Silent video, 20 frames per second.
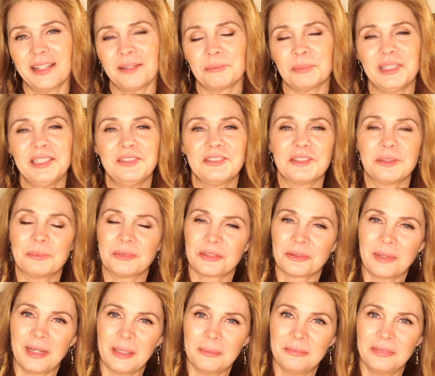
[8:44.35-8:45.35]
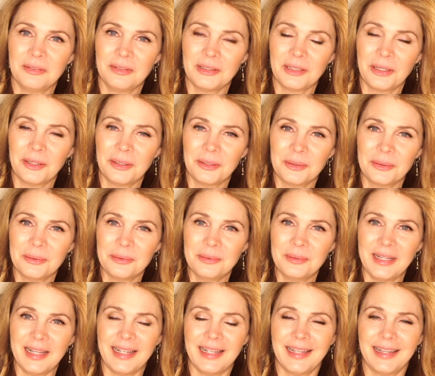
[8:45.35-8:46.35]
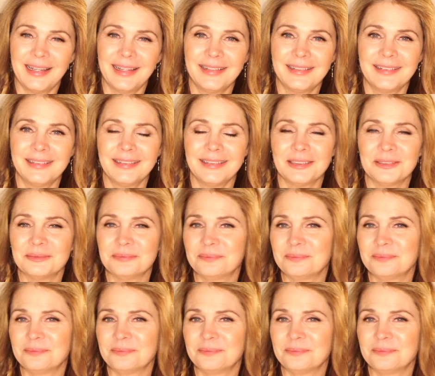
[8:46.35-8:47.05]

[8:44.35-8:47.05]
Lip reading: Please subscribe below and